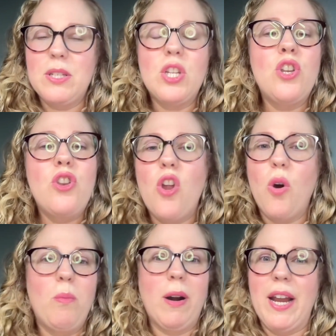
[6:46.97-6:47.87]
was a
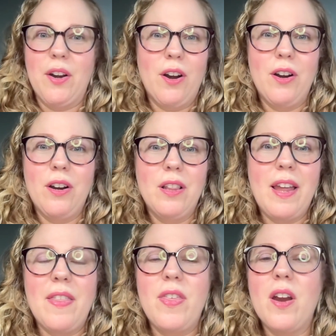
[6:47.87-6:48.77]
no-brainer.
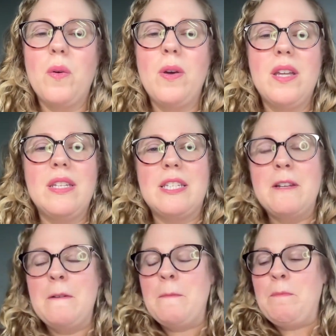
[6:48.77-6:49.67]
Like, there was